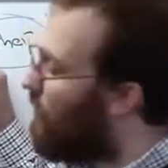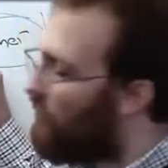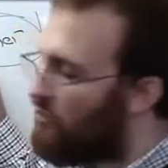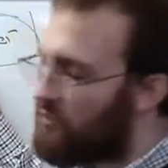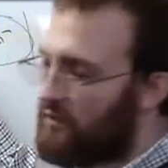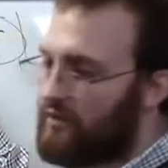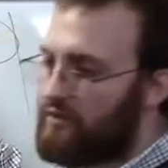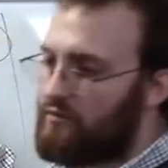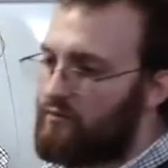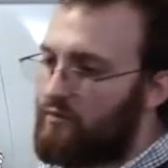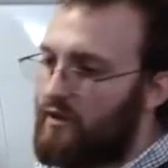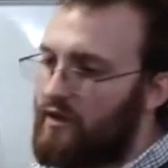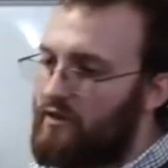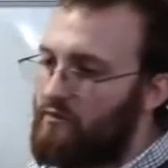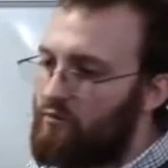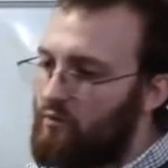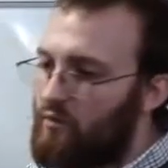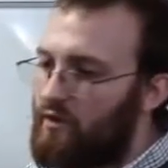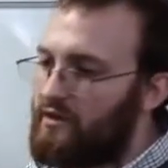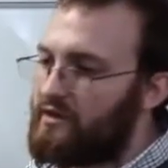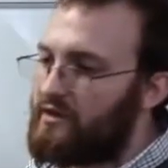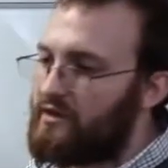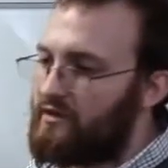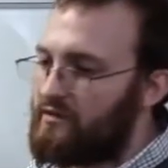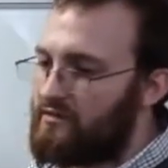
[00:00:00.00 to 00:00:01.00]
only way
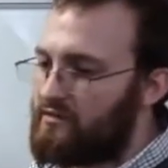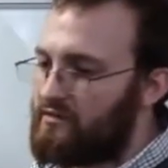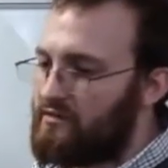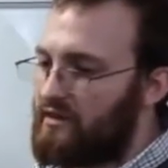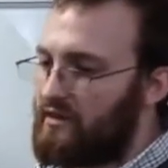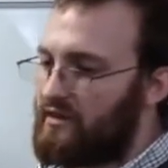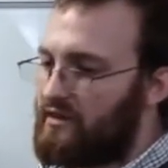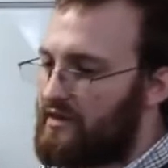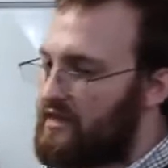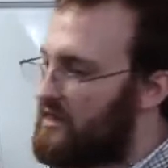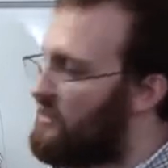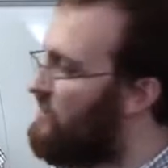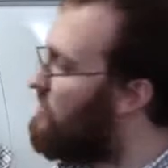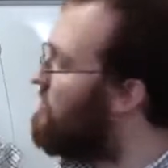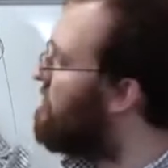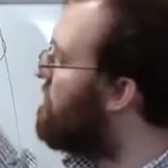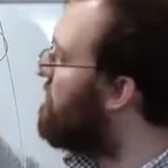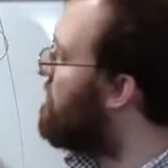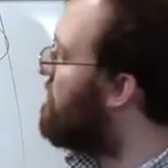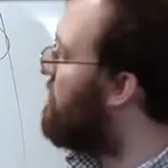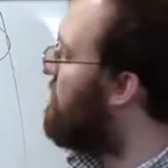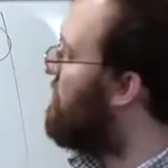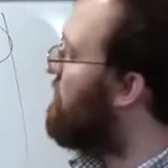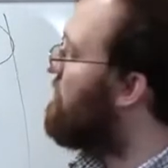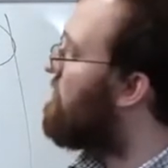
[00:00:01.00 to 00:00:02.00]
one can send
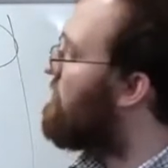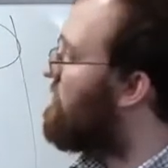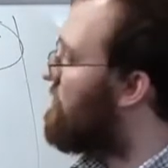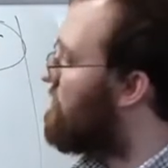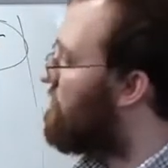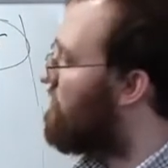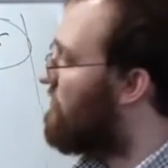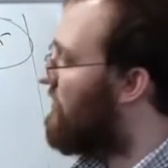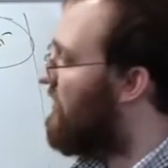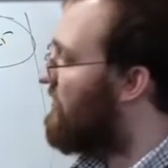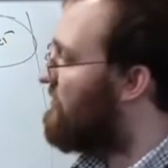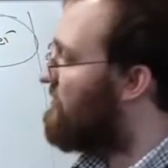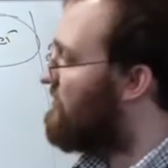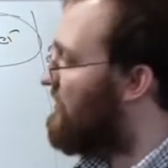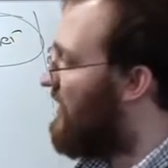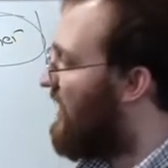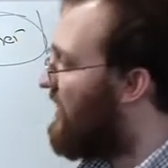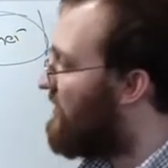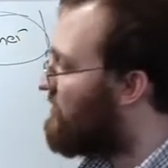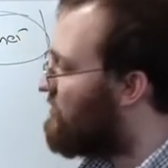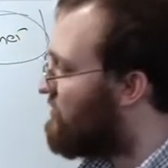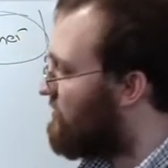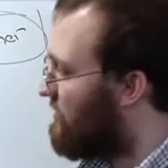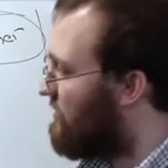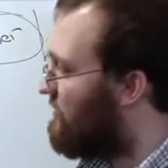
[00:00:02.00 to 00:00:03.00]
Ether to this
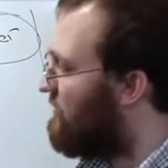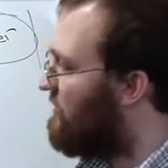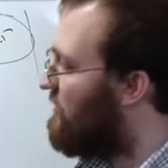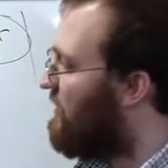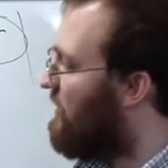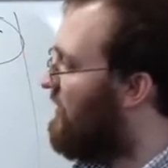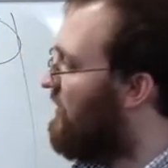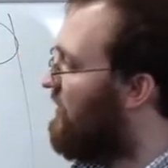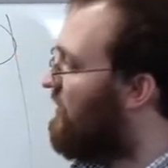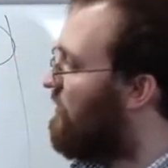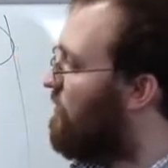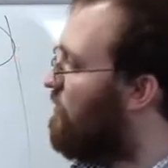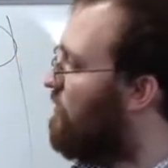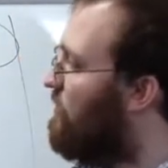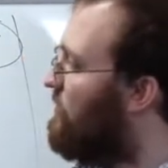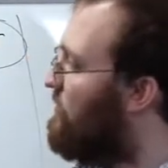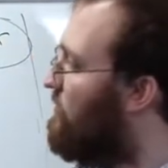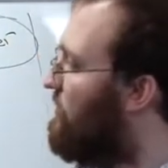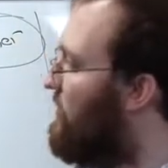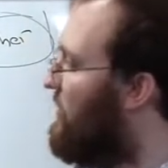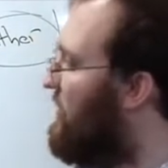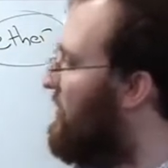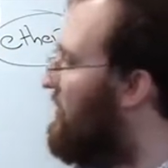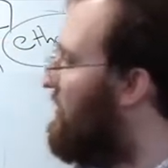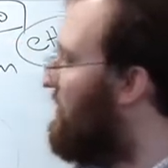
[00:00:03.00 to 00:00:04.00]
transaction
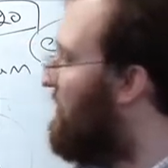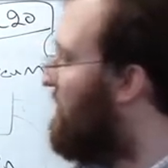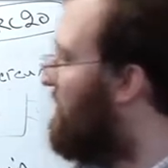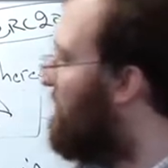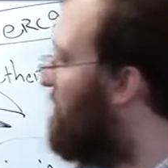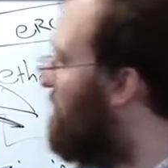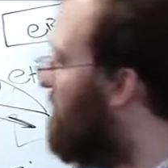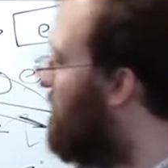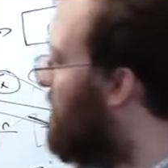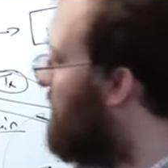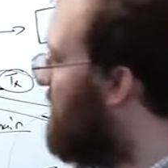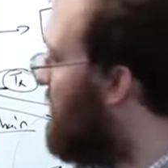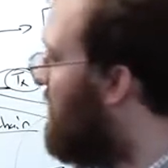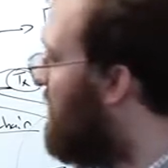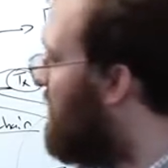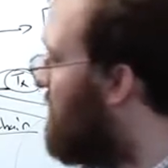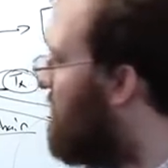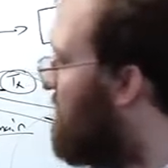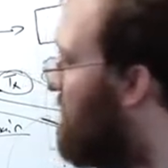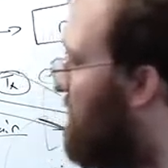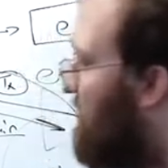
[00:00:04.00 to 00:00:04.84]
would be if it's